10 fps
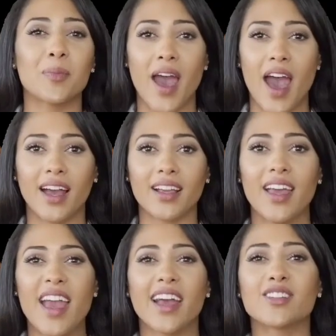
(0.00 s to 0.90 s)

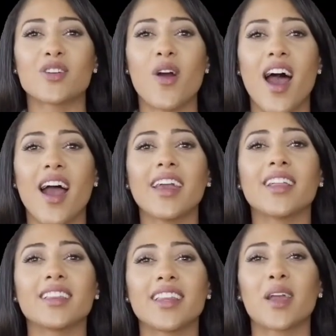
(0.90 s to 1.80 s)
Apply it on the zones
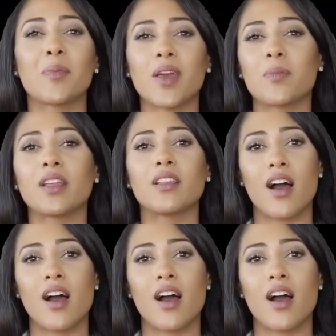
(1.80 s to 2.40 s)
and see it work